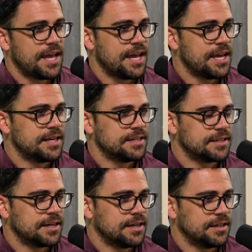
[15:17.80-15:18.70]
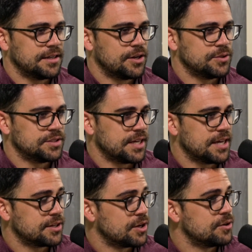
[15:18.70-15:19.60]
And
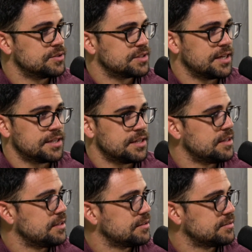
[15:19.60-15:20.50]
Hosea goes and he